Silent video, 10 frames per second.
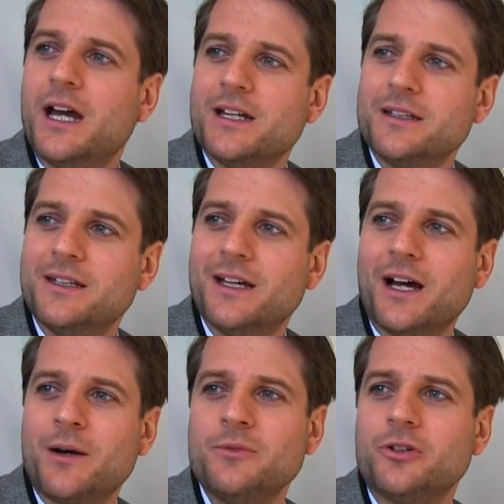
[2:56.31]
And
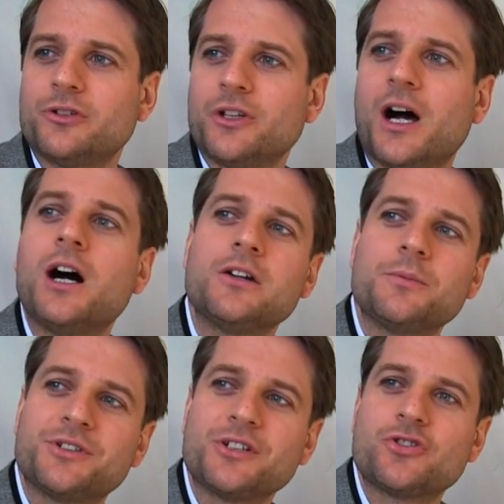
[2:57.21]
uh, I'm not one hundred
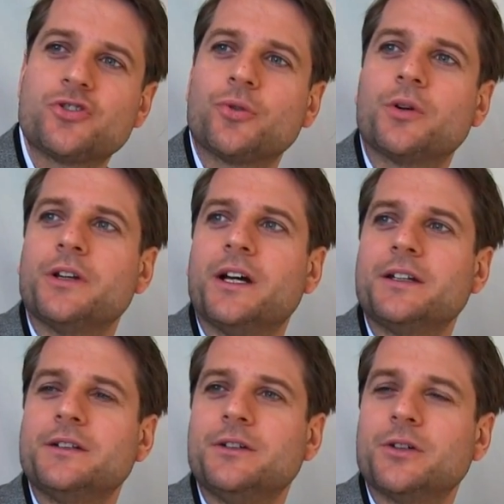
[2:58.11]
percent sure
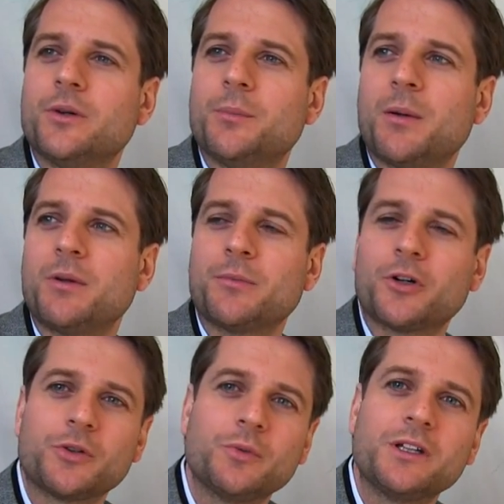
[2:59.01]
that, you know, a public
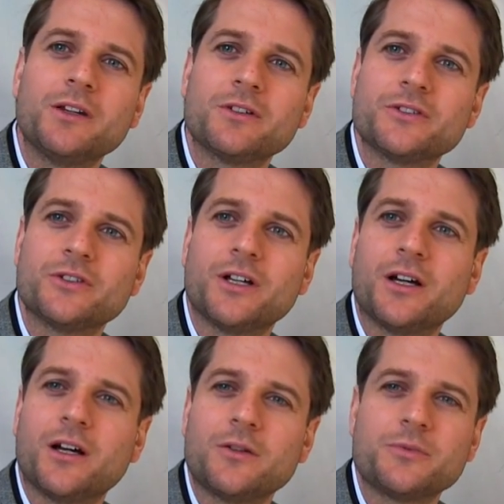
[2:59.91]
market would give us
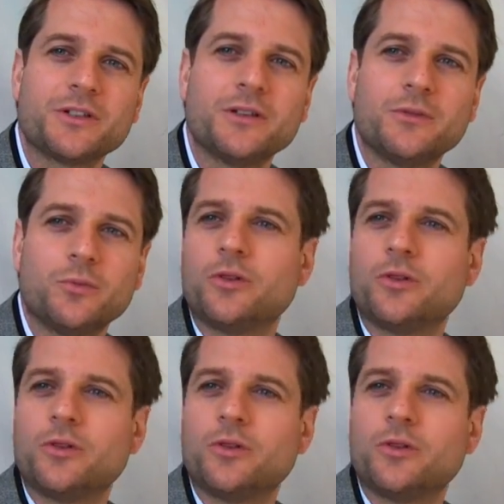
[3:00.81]
one hundred percent uh,